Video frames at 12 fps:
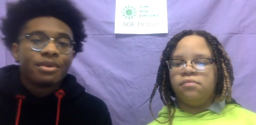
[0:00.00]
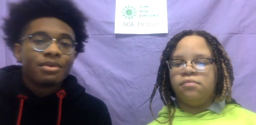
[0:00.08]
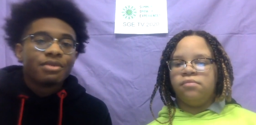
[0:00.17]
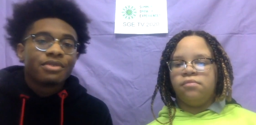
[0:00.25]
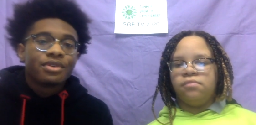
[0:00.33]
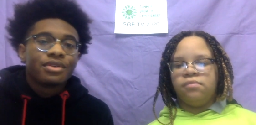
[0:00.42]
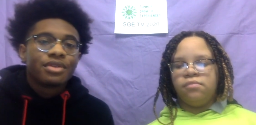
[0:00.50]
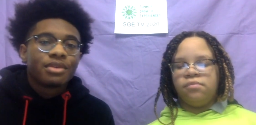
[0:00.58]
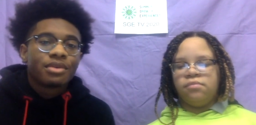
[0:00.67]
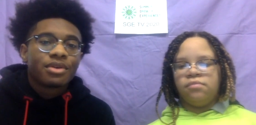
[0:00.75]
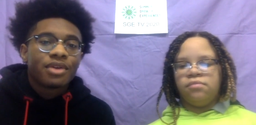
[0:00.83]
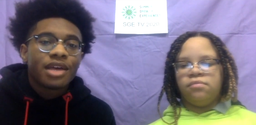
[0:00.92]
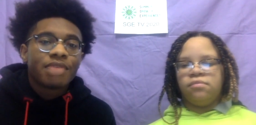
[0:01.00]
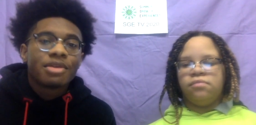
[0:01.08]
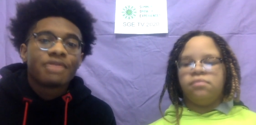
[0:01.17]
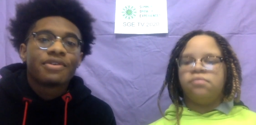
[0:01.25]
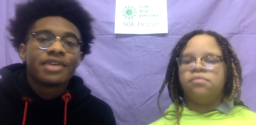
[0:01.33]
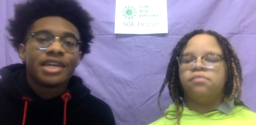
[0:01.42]
Speaker 1: reviewed the
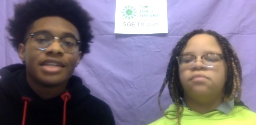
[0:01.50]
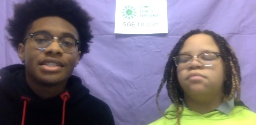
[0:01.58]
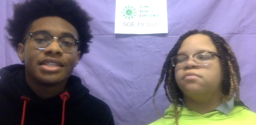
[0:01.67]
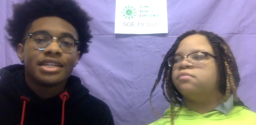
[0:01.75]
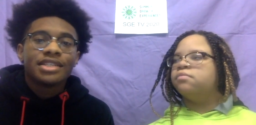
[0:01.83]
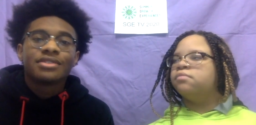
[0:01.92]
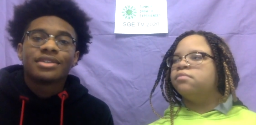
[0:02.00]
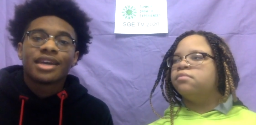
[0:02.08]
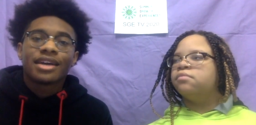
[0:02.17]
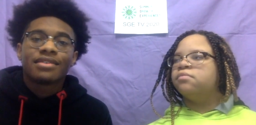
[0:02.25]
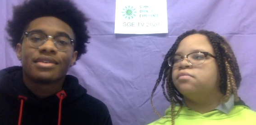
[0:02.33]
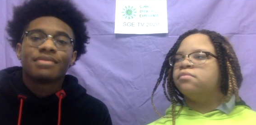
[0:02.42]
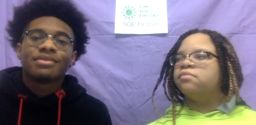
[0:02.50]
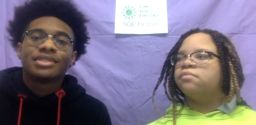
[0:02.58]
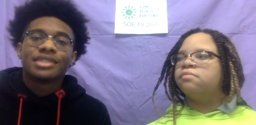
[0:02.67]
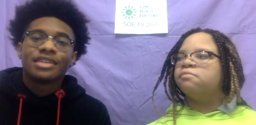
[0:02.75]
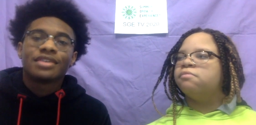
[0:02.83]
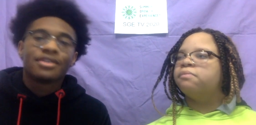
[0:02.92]
requirement for SGE to count and
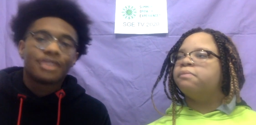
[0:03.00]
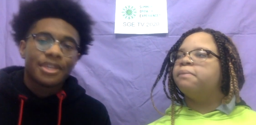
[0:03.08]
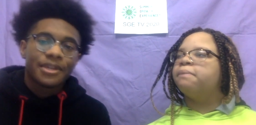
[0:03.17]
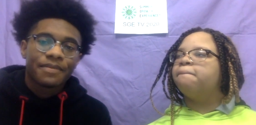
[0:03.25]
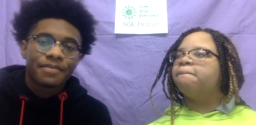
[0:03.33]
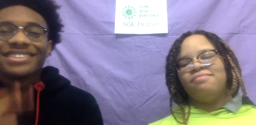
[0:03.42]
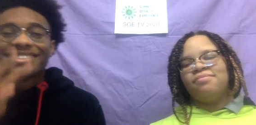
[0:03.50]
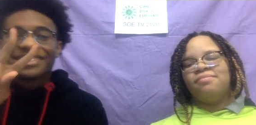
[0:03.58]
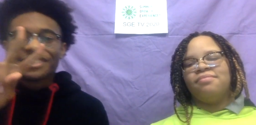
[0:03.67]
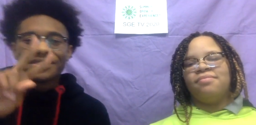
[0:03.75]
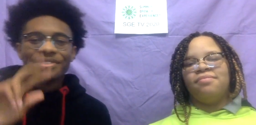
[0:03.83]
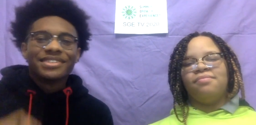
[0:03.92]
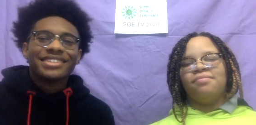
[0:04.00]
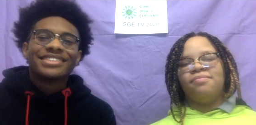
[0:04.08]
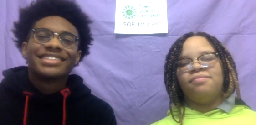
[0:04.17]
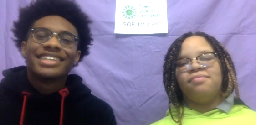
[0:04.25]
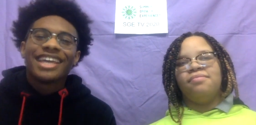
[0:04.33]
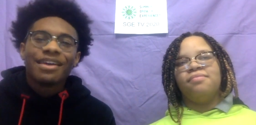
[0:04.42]
receive credit. 2.
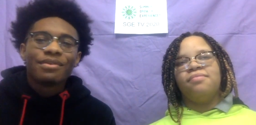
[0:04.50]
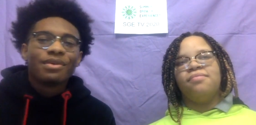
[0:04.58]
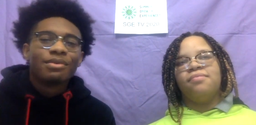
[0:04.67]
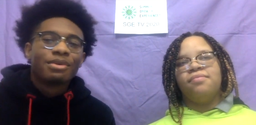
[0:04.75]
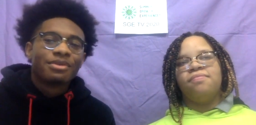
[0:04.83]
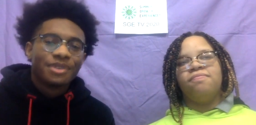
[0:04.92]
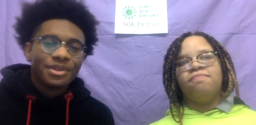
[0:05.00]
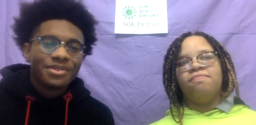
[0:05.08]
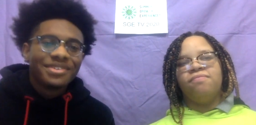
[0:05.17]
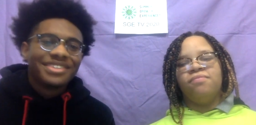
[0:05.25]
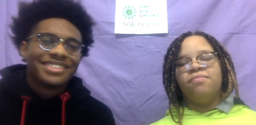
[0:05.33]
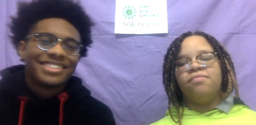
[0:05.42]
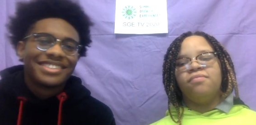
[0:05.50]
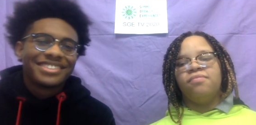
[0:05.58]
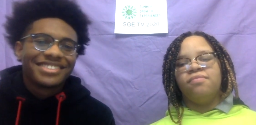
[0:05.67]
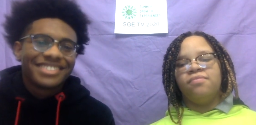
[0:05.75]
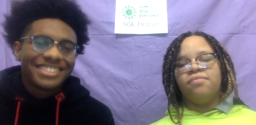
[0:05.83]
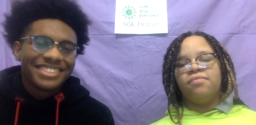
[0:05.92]
Today, we review the
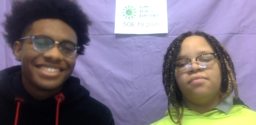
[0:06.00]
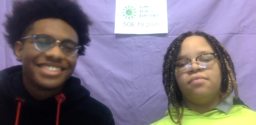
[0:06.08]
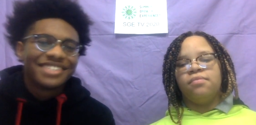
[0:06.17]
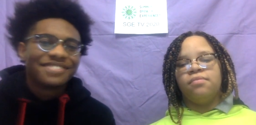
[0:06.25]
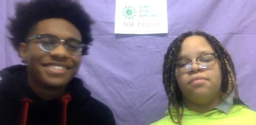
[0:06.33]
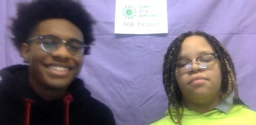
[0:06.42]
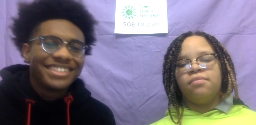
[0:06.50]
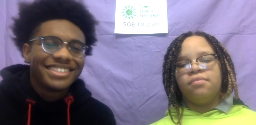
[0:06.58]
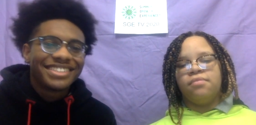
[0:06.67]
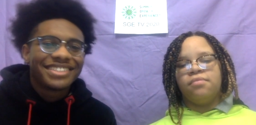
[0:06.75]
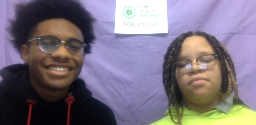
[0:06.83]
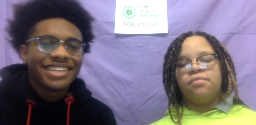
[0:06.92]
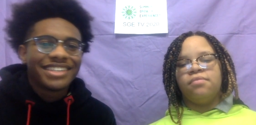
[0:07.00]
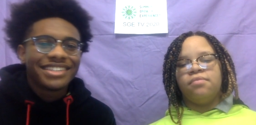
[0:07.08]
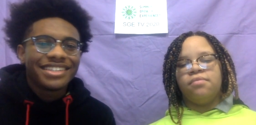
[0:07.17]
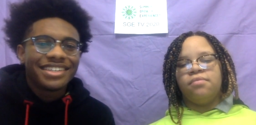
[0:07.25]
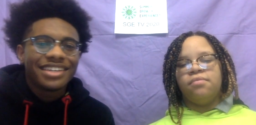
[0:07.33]
instruction of each SGE